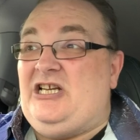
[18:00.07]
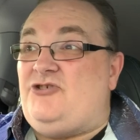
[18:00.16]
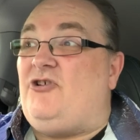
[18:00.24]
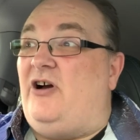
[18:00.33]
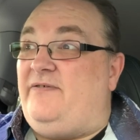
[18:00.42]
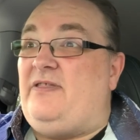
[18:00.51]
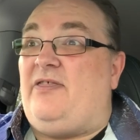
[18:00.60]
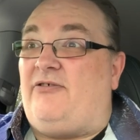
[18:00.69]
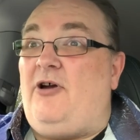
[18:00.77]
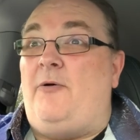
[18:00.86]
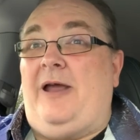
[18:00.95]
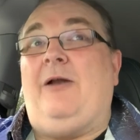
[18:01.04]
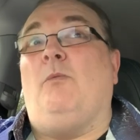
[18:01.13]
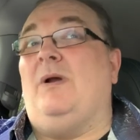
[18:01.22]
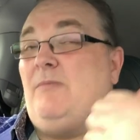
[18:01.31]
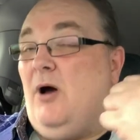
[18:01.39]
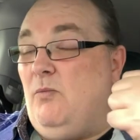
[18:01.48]
driving through it.
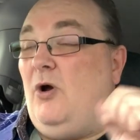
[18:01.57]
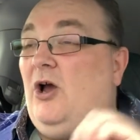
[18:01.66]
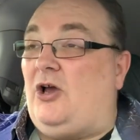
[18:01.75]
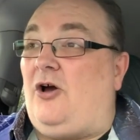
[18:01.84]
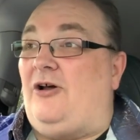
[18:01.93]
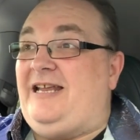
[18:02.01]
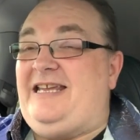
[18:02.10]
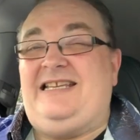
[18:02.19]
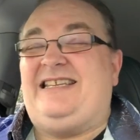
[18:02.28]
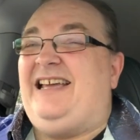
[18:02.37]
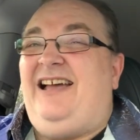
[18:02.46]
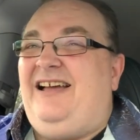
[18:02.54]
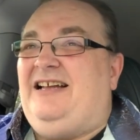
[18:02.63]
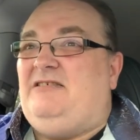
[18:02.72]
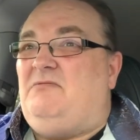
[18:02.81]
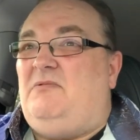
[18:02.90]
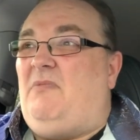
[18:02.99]
One of my work colleagues
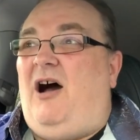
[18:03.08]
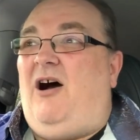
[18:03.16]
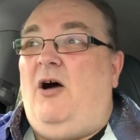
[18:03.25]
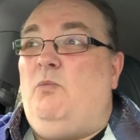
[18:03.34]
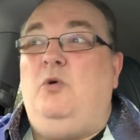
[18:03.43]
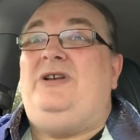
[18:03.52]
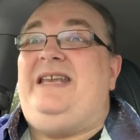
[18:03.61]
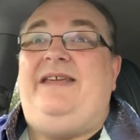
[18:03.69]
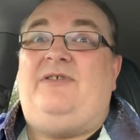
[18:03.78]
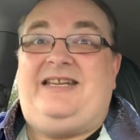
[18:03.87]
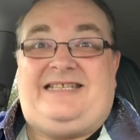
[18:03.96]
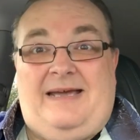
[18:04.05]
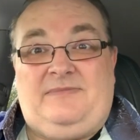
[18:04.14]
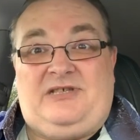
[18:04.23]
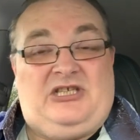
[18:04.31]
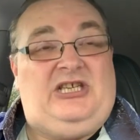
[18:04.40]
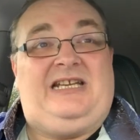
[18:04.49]
wouldn't even
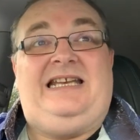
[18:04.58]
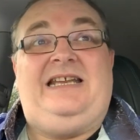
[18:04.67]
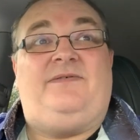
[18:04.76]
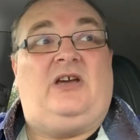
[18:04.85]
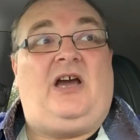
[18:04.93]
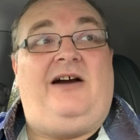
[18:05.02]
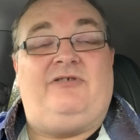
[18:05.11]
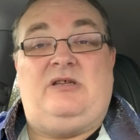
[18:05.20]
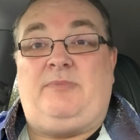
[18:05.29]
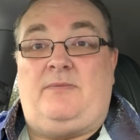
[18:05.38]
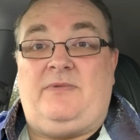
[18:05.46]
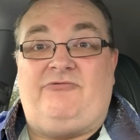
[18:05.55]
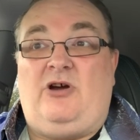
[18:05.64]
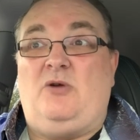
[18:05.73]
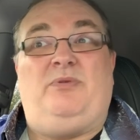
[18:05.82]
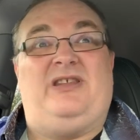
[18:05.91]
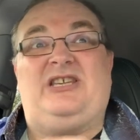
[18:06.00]
attempt it. She'd leave the car at the bottom of the
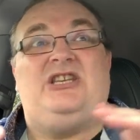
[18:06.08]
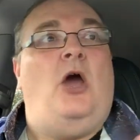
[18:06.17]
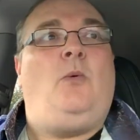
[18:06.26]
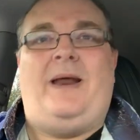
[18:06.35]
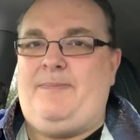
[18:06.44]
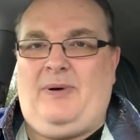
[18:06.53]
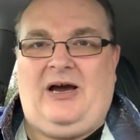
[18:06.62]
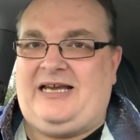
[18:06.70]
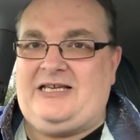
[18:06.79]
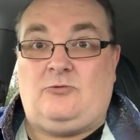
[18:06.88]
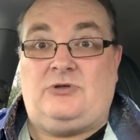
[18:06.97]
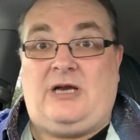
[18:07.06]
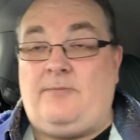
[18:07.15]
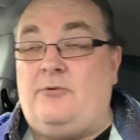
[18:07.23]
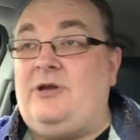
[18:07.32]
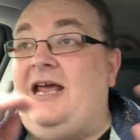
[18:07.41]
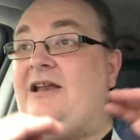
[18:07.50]
road, but there's nowhere to park. It's all
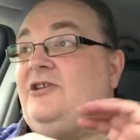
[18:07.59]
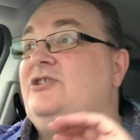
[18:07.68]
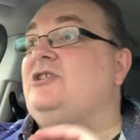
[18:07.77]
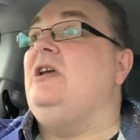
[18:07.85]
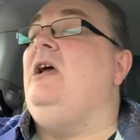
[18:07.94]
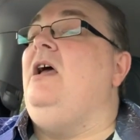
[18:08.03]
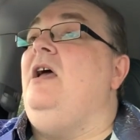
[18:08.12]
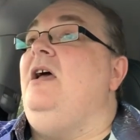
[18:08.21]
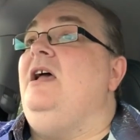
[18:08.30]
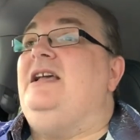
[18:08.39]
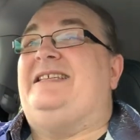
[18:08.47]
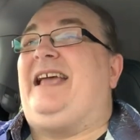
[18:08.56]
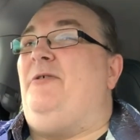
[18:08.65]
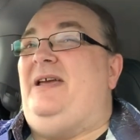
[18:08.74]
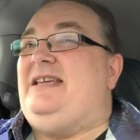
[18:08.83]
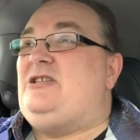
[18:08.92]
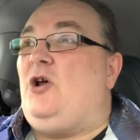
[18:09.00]
double yellers, so
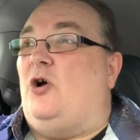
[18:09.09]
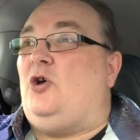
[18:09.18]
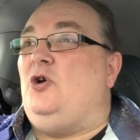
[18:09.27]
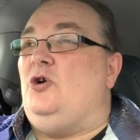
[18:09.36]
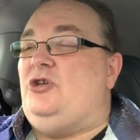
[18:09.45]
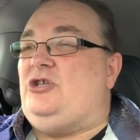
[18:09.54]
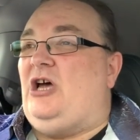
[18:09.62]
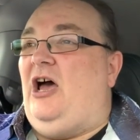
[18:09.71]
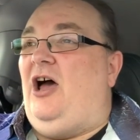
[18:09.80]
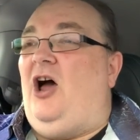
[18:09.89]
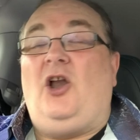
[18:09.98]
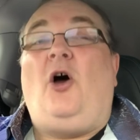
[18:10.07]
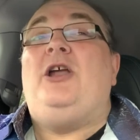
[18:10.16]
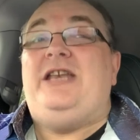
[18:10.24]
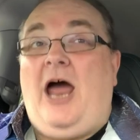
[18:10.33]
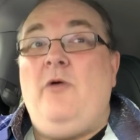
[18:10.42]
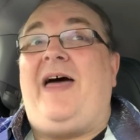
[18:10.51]
it's not good. And I
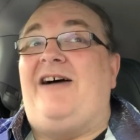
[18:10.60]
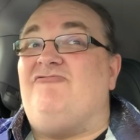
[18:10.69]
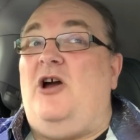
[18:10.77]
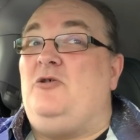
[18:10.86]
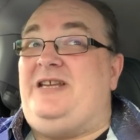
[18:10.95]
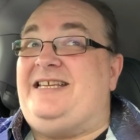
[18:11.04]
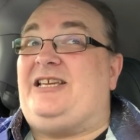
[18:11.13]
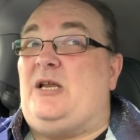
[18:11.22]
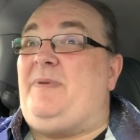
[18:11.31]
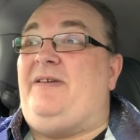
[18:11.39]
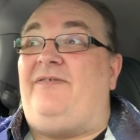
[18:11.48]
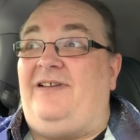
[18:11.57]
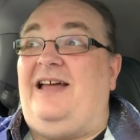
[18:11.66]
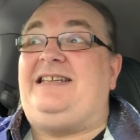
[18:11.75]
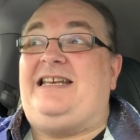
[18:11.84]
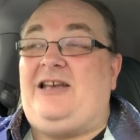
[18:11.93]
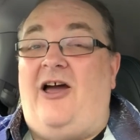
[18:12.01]
know that road is going to be
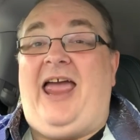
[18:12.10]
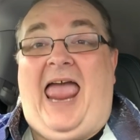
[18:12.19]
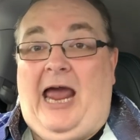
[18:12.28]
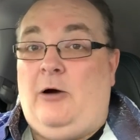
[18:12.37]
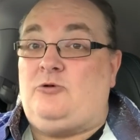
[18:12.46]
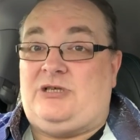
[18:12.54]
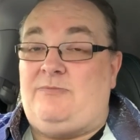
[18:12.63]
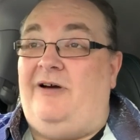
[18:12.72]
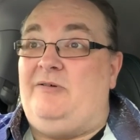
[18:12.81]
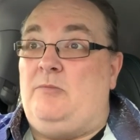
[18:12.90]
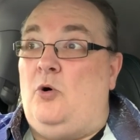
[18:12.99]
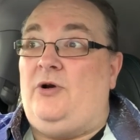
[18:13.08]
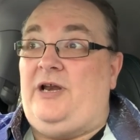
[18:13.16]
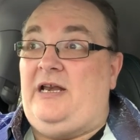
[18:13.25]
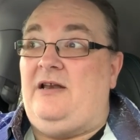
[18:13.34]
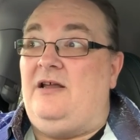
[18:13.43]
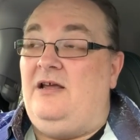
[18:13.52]
flooded like hell tomorrow
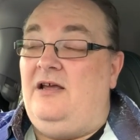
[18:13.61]
morning,